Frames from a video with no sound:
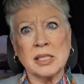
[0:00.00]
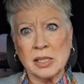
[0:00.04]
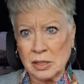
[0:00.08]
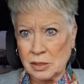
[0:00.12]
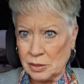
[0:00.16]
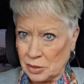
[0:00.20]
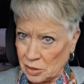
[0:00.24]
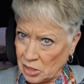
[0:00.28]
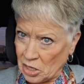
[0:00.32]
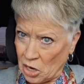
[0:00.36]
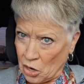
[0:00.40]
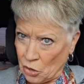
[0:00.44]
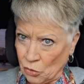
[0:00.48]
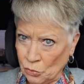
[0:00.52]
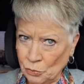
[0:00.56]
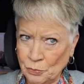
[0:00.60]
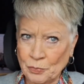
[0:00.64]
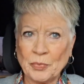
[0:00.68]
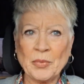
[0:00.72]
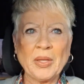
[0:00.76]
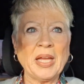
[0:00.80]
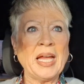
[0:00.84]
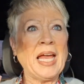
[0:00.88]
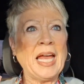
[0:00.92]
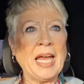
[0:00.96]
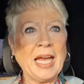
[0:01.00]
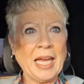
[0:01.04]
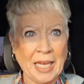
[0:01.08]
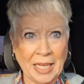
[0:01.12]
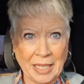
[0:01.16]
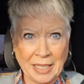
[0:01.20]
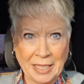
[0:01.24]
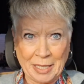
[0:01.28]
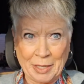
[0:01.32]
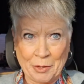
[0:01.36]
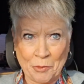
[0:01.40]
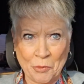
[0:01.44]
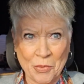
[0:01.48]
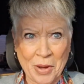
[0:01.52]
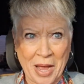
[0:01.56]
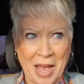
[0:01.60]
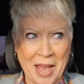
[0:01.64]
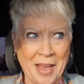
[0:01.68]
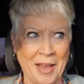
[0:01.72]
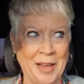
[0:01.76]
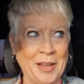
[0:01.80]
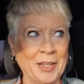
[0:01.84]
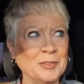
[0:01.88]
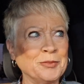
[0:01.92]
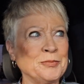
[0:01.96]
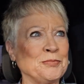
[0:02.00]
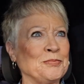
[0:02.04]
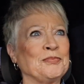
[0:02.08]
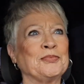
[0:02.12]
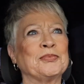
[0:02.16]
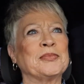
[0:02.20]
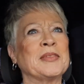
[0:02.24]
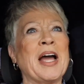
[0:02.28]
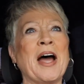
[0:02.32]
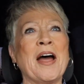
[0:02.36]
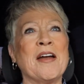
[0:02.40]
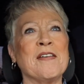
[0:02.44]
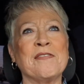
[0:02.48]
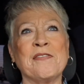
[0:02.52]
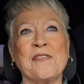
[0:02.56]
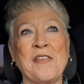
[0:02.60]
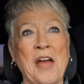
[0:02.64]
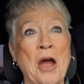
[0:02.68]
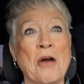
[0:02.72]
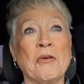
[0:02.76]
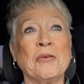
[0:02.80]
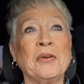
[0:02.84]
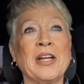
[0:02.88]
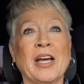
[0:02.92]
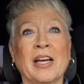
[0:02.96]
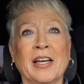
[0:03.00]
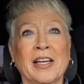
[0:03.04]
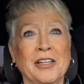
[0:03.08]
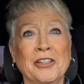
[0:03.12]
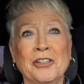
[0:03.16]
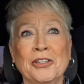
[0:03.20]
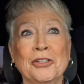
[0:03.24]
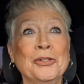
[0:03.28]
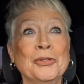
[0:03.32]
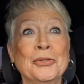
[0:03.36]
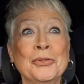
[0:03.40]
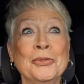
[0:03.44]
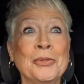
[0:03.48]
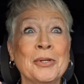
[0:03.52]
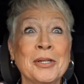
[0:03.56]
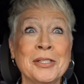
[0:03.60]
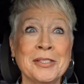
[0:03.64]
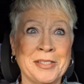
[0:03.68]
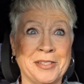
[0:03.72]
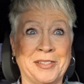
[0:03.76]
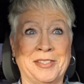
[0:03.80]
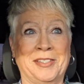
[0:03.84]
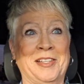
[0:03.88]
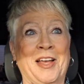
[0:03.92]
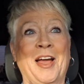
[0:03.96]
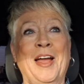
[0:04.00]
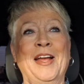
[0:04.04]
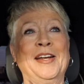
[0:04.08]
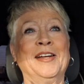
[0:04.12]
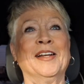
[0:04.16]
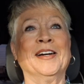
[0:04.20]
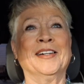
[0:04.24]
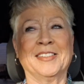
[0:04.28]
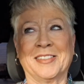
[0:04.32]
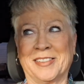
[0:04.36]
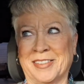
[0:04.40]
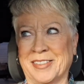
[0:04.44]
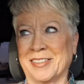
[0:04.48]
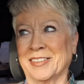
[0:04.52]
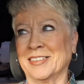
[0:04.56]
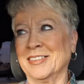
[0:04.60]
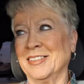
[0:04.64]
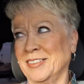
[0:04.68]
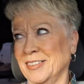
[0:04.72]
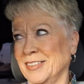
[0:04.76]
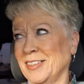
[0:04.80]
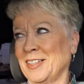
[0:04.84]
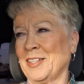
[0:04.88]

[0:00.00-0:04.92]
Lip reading: so anyway, I found a new side hustle.